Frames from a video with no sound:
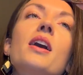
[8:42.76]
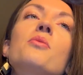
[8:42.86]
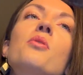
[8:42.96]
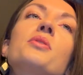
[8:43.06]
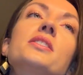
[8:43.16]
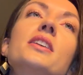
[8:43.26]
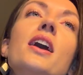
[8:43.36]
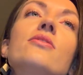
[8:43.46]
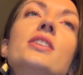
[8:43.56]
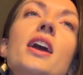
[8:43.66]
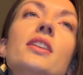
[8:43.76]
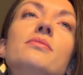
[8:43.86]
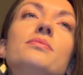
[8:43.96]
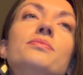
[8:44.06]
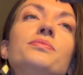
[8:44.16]
What would I say out of 10?
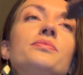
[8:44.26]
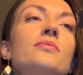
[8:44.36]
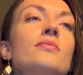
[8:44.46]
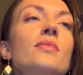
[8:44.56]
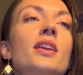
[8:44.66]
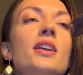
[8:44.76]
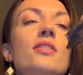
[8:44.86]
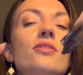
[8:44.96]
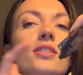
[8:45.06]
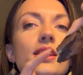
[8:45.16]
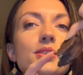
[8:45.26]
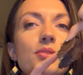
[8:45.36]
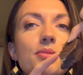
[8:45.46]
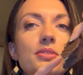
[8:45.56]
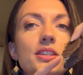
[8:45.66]
For this
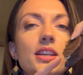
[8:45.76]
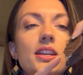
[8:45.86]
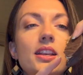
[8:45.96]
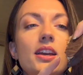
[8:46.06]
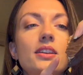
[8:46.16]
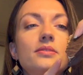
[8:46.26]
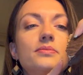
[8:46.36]
one in particular,